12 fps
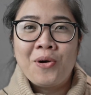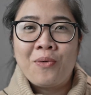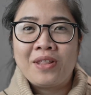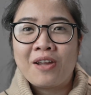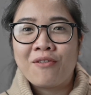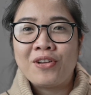
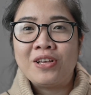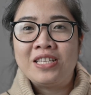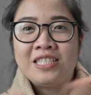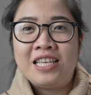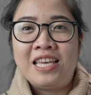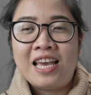whenever you
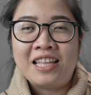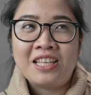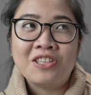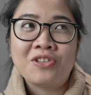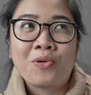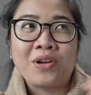see an
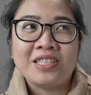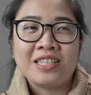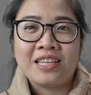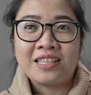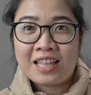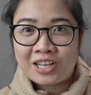
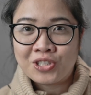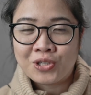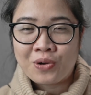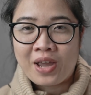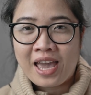interesting texture,